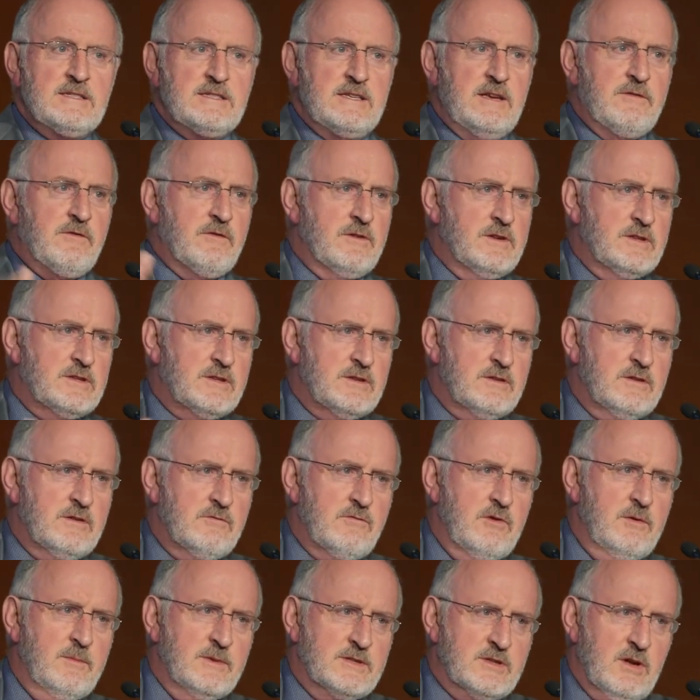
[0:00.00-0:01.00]
different to the
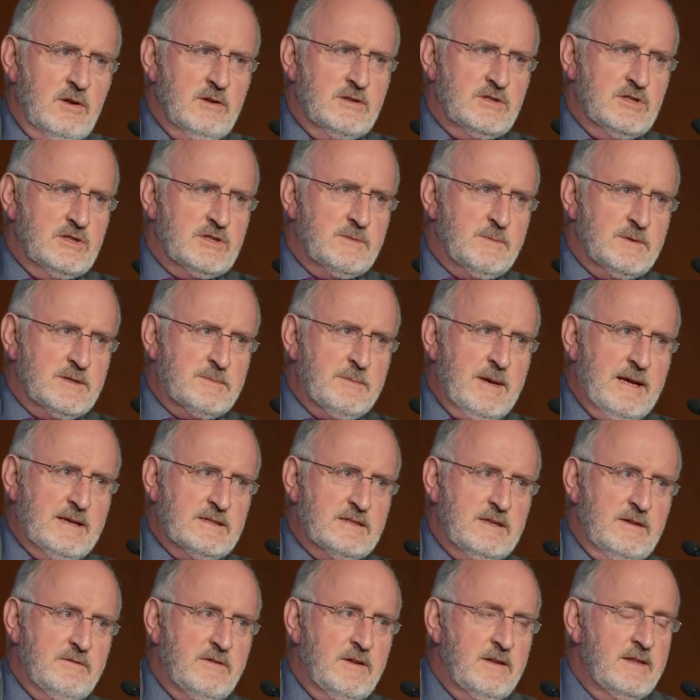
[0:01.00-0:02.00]
rheumatologist perspective.